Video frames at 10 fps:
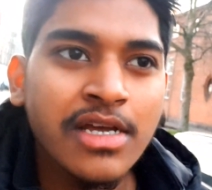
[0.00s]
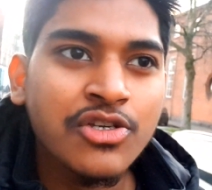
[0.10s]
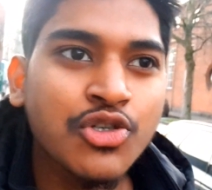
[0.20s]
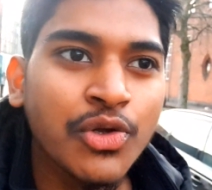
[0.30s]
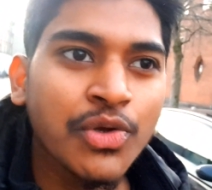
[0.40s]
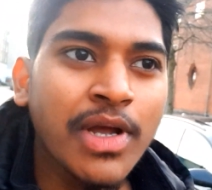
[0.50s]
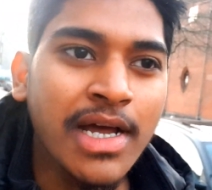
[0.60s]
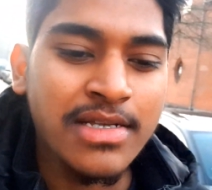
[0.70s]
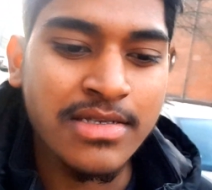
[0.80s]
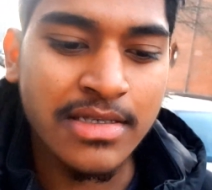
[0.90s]
show you
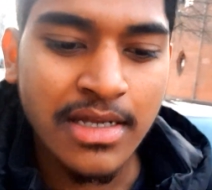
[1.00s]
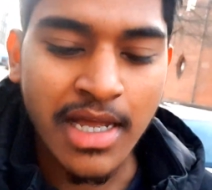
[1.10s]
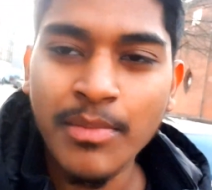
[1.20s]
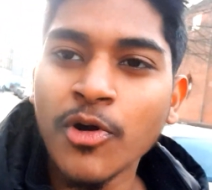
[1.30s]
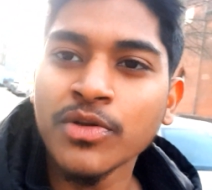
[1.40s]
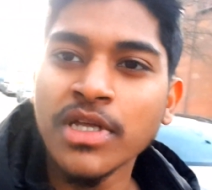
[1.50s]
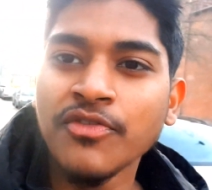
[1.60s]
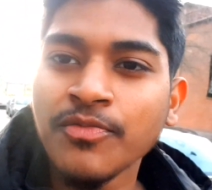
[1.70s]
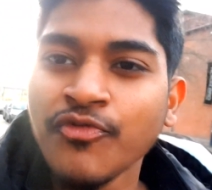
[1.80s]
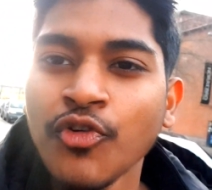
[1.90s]
guys about the
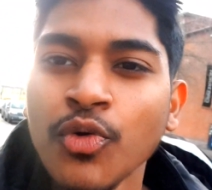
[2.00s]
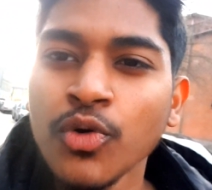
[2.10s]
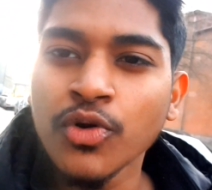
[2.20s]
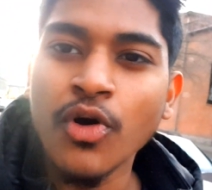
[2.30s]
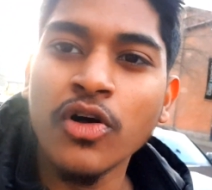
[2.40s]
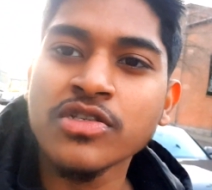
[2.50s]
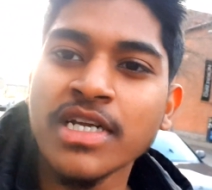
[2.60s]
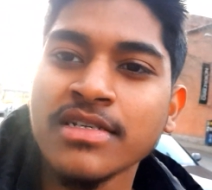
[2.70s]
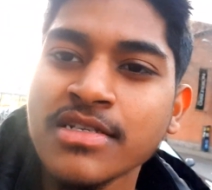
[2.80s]
food cost and